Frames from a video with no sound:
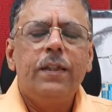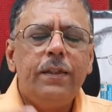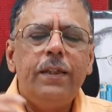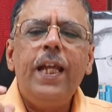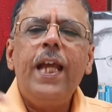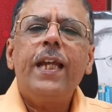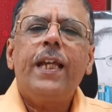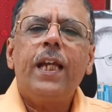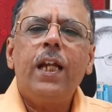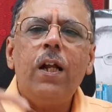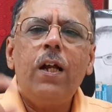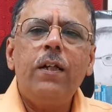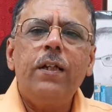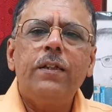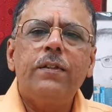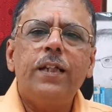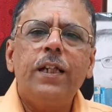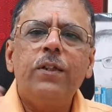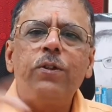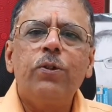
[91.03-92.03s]
They cannot
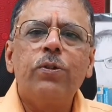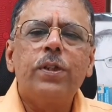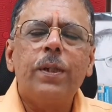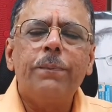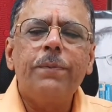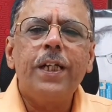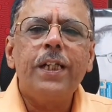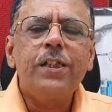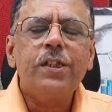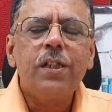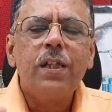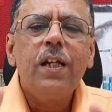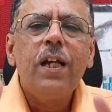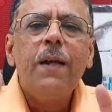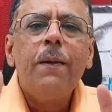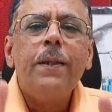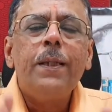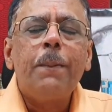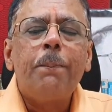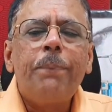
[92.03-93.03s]
decide two subjects,
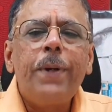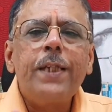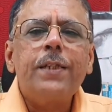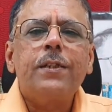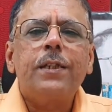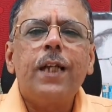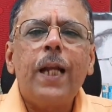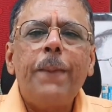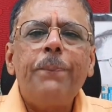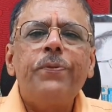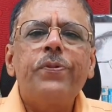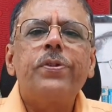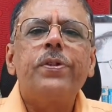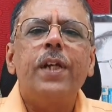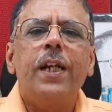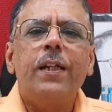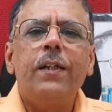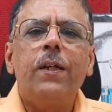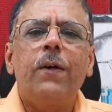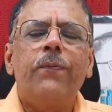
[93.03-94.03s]
the prescribed
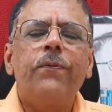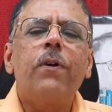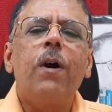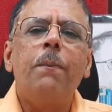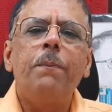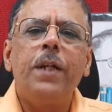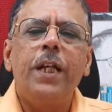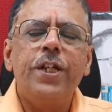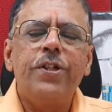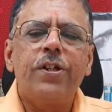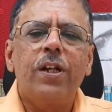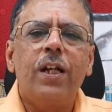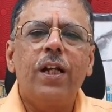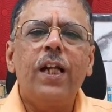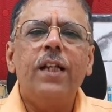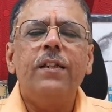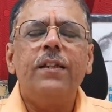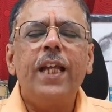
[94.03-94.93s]
set of combination,